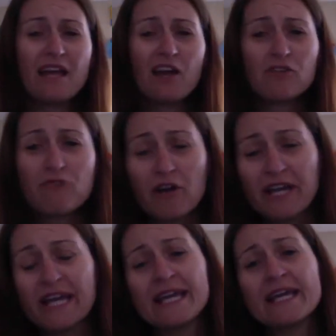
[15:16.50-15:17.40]

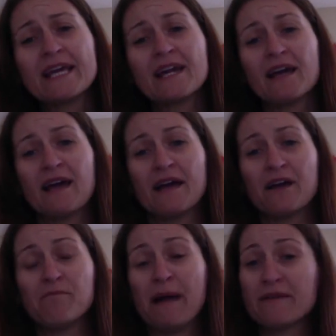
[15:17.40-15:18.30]
Rocking
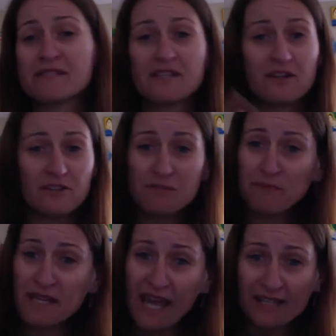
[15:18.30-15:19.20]
or bouncing on those
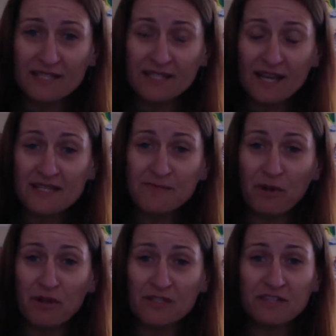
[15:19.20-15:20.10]
big exercise
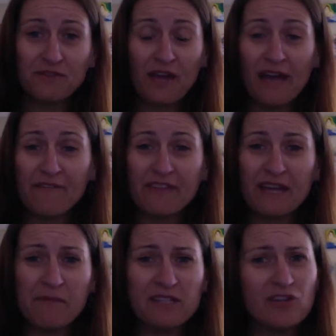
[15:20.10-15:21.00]
balls if you have
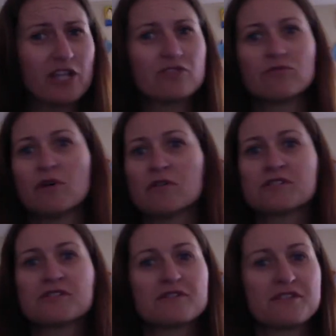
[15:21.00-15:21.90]
them, and you can do all
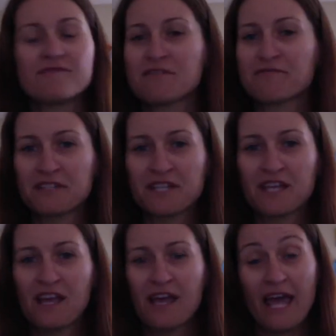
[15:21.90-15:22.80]
sorts of different
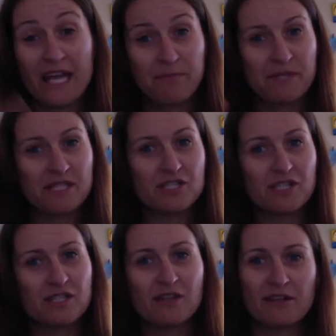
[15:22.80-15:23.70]
head
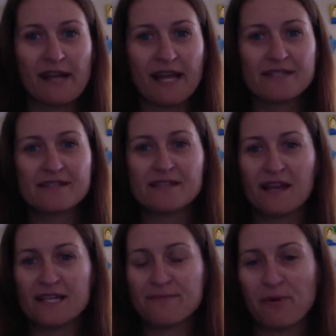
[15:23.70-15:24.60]
positions on an
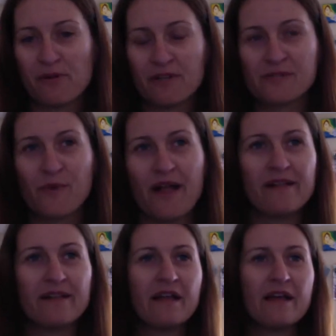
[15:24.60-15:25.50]
exercise ball as well.